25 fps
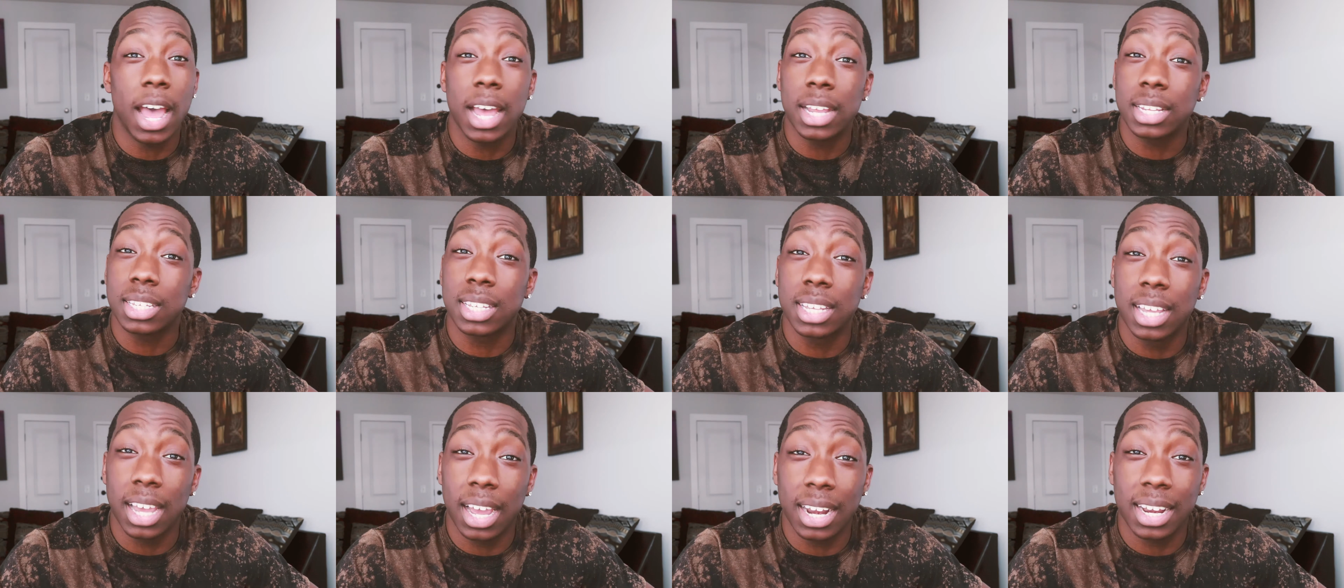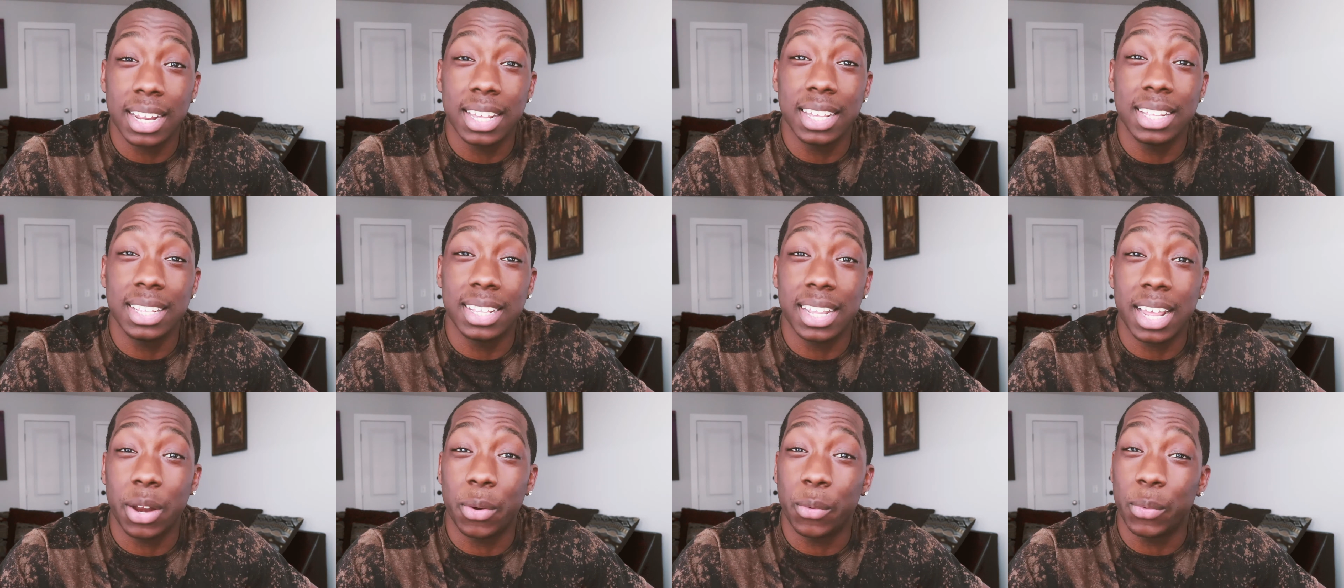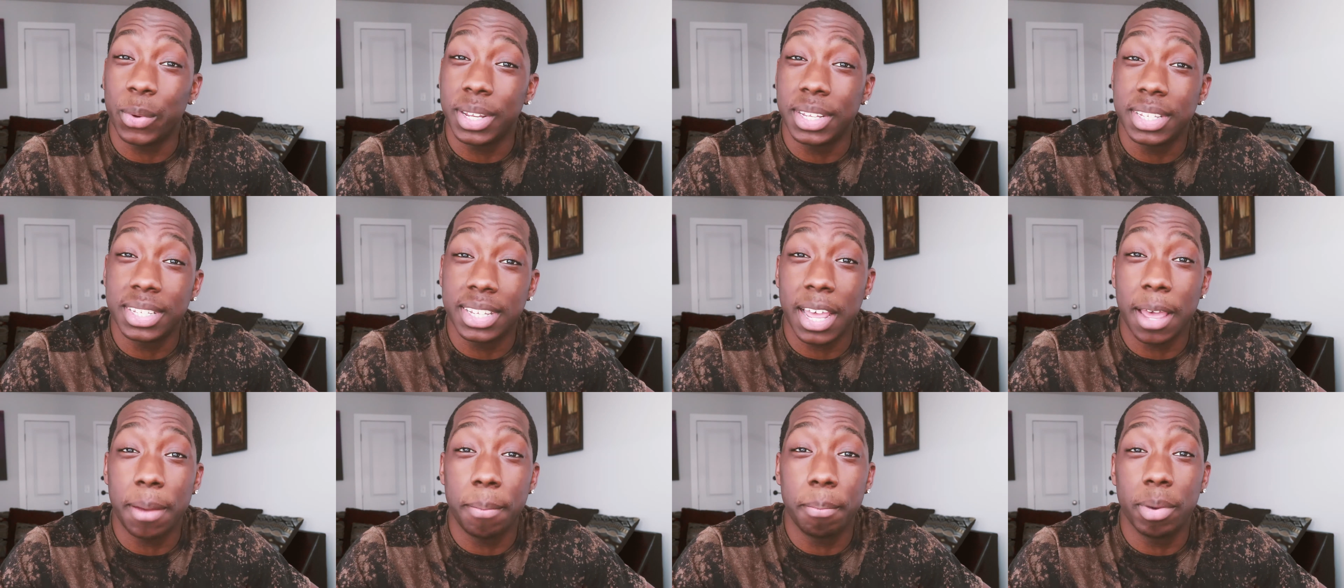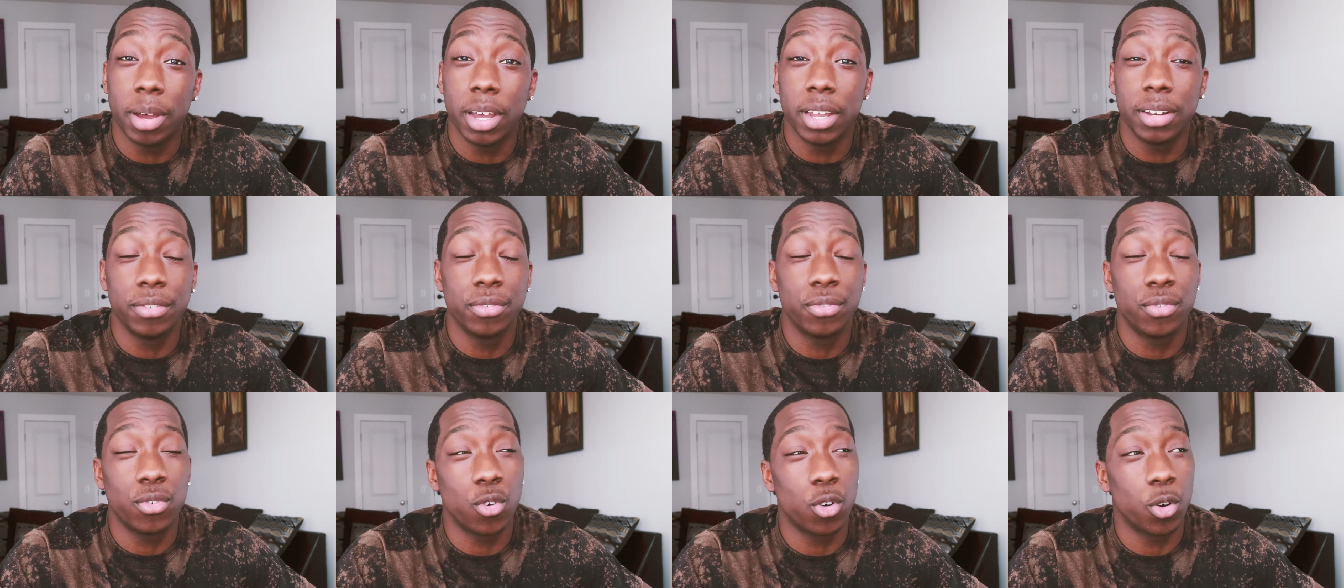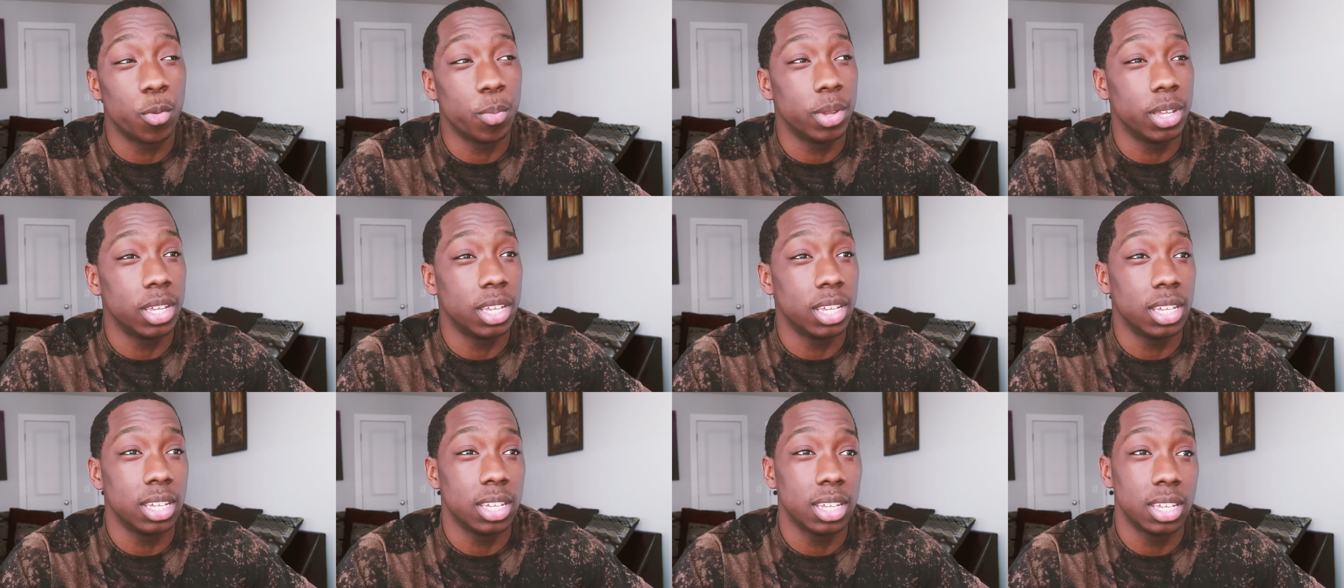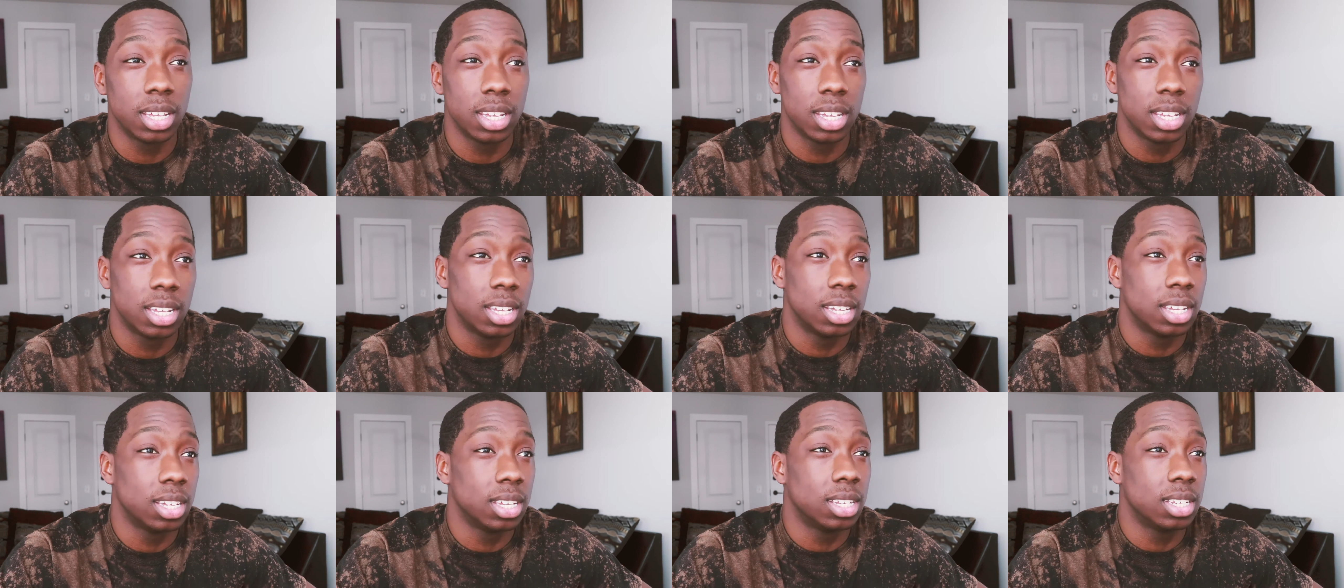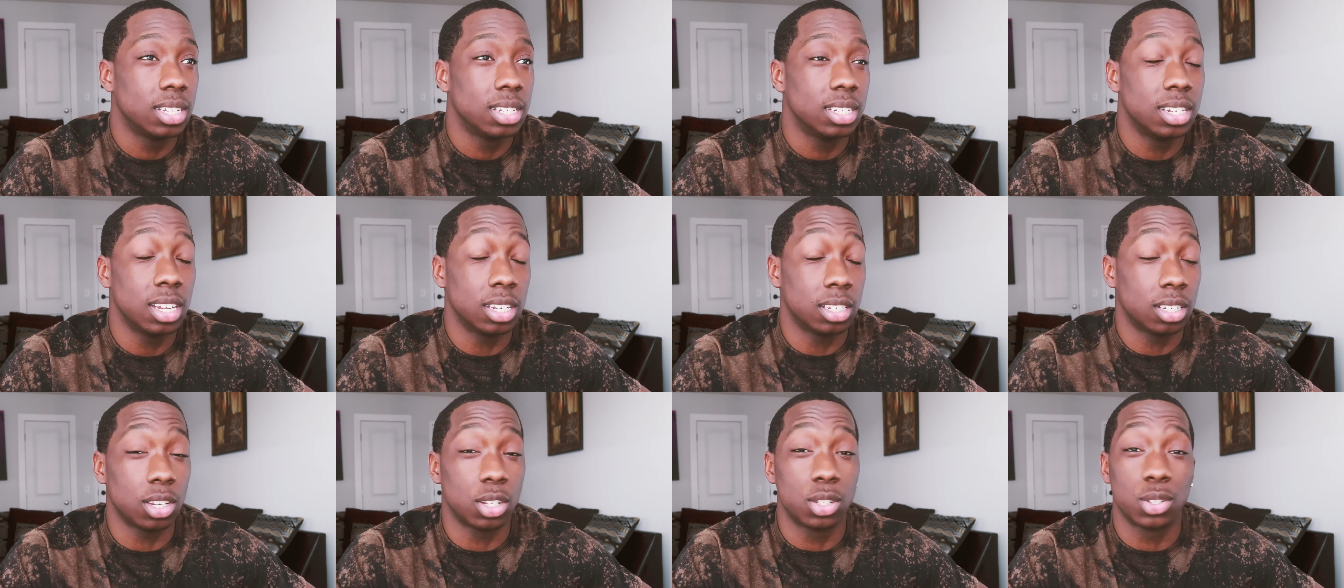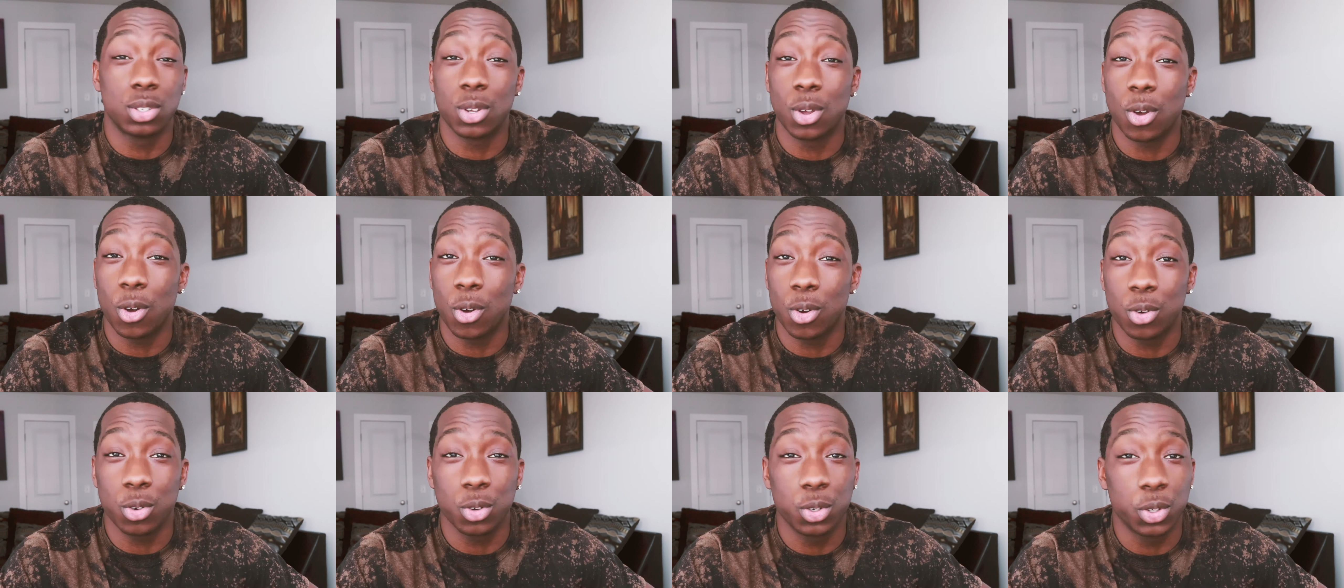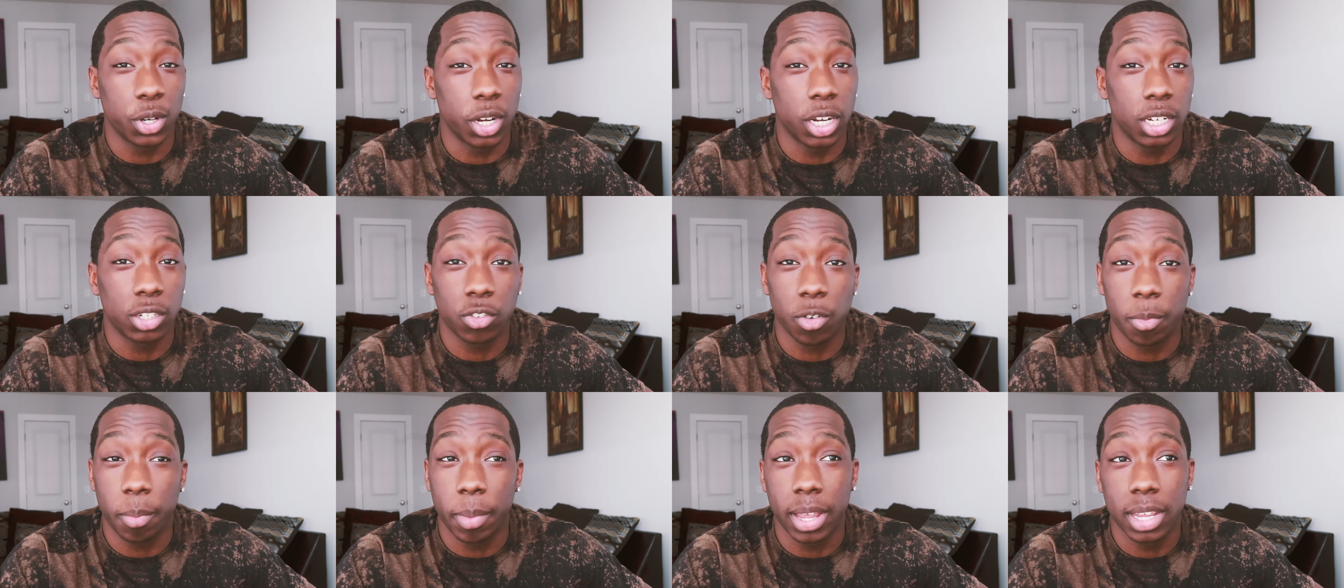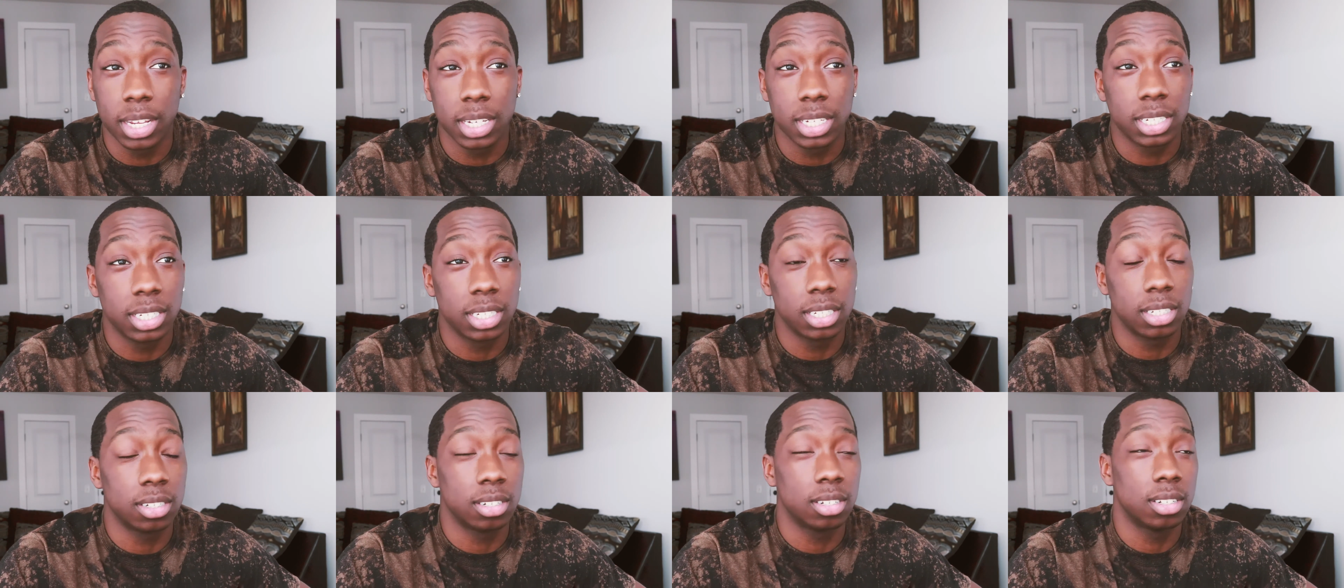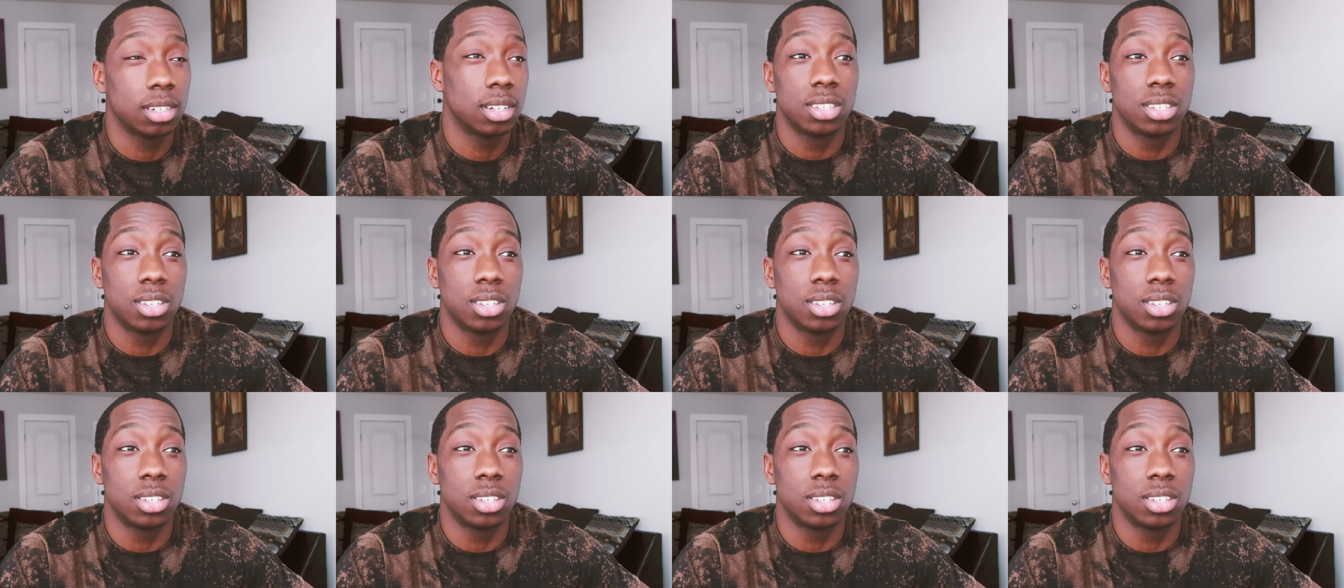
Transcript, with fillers: I God to hit that reset button for me just a total transformation.